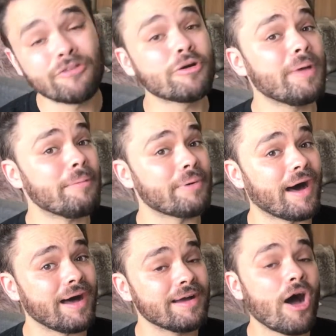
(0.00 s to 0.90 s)

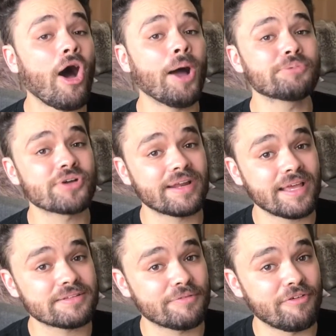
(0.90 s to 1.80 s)
Remember, I'm trying to
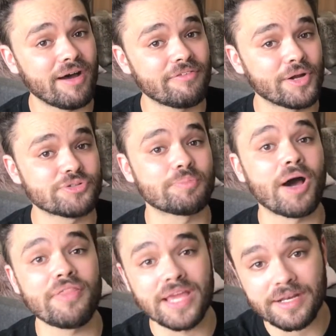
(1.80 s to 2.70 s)
get to 500
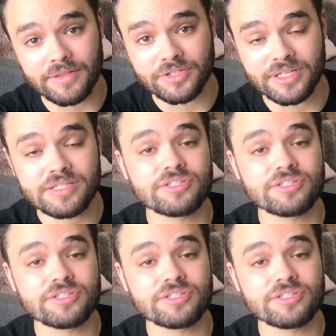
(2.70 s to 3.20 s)
by the end of the year,